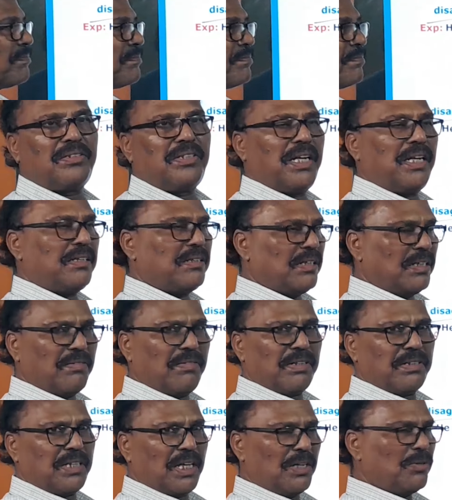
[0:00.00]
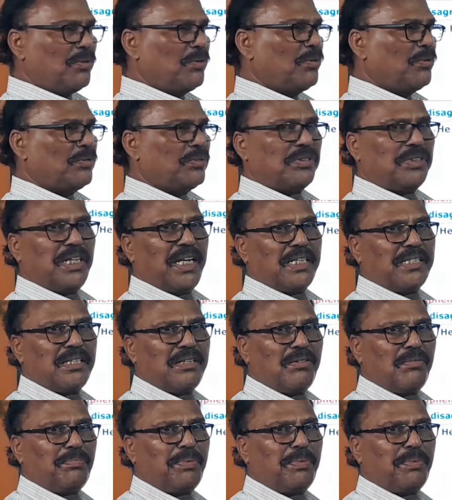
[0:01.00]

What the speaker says: state in our Telugu states, you know,